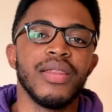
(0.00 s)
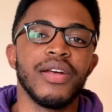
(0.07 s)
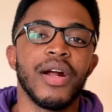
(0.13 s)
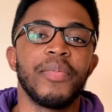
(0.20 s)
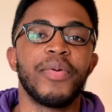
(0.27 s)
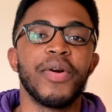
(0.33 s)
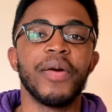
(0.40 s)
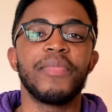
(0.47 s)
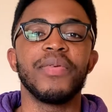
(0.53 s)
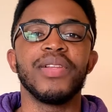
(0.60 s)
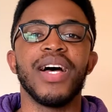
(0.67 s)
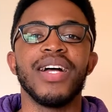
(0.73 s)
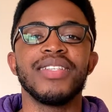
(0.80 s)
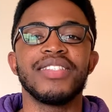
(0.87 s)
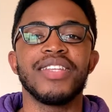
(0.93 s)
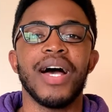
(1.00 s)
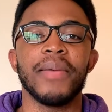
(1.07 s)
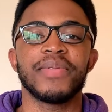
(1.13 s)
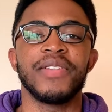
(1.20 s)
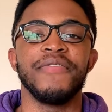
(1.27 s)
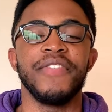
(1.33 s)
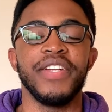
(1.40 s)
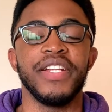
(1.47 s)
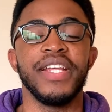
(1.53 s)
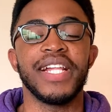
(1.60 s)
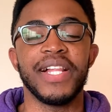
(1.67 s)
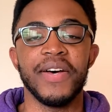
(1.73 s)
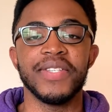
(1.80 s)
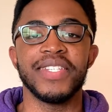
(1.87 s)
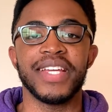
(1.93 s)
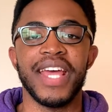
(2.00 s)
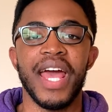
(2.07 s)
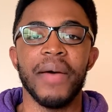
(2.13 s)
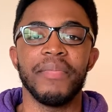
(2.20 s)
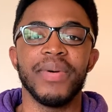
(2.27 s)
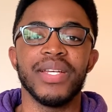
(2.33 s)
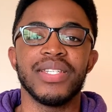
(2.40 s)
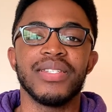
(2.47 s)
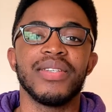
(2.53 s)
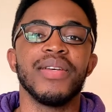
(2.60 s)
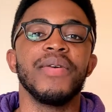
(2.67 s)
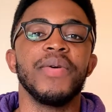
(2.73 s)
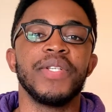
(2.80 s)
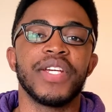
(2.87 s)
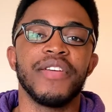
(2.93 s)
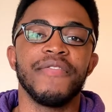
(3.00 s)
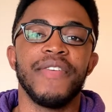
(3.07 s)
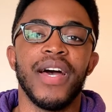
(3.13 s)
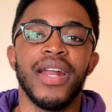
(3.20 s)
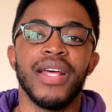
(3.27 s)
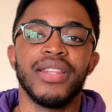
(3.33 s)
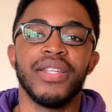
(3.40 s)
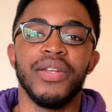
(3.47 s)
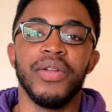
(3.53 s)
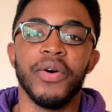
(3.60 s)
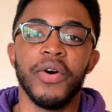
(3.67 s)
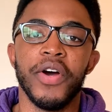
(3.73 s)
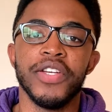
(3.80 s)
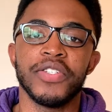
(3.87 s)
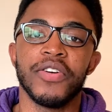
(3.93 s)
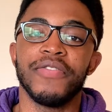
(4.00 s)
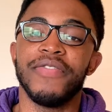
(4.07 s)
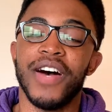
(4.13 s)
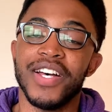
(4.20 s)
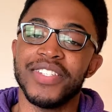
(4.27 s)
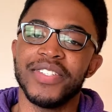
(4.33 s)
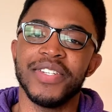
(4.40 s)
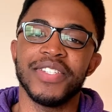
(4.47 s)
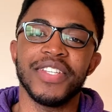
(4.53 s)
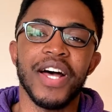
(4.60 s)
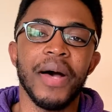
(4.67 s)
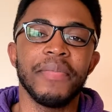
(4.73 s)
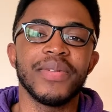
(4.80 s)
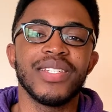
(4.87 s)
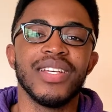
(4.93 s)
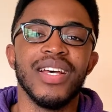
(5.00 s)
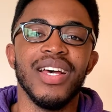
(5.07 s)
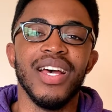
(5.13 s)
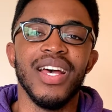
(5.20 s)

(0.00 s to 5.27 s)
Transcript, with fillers: There are Purple Line stops conveniently close to campus, which you can find at the Noyes or Foster stops.